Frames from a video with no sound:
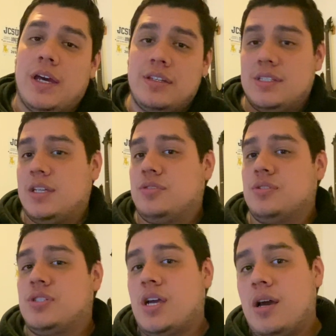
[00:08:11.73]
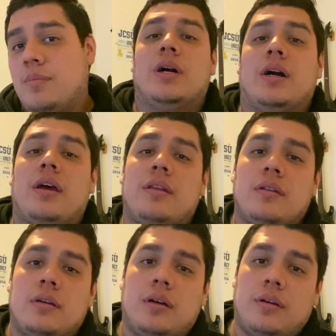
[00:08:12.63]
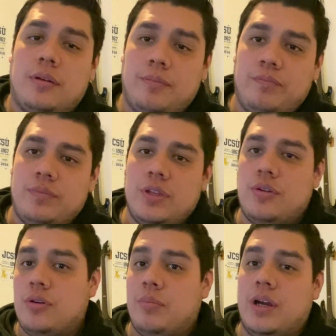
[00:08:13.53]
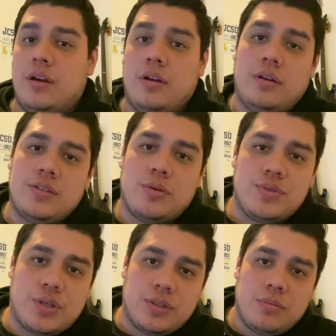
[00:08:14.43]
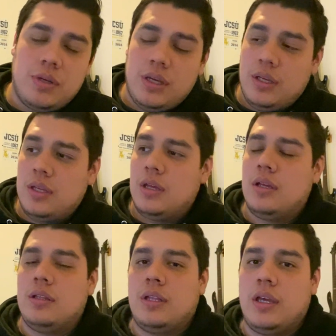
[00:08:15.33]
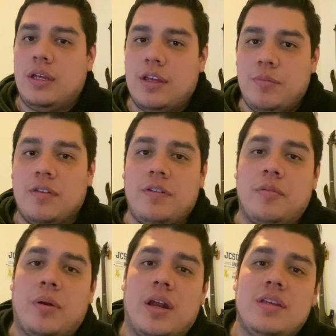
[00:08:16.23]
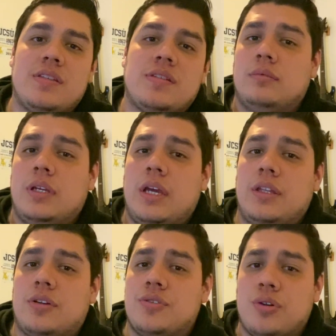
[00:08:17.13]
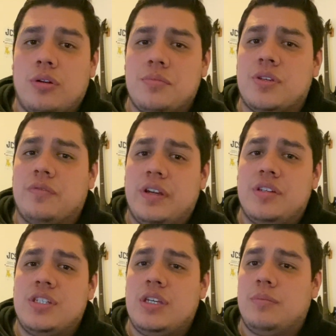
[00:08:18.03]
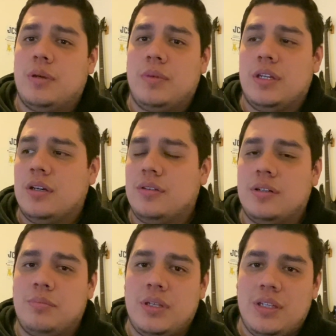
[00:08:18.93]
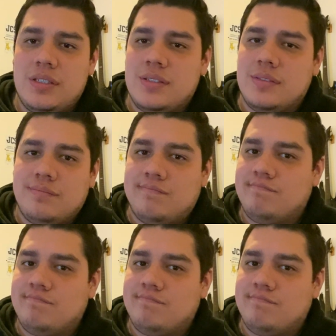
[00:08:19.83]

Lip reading: I had to take it to the shop, but EuroMpire is always good to me. They give me a fair price, and the control arms are very cheap. I mean, $100 a piece.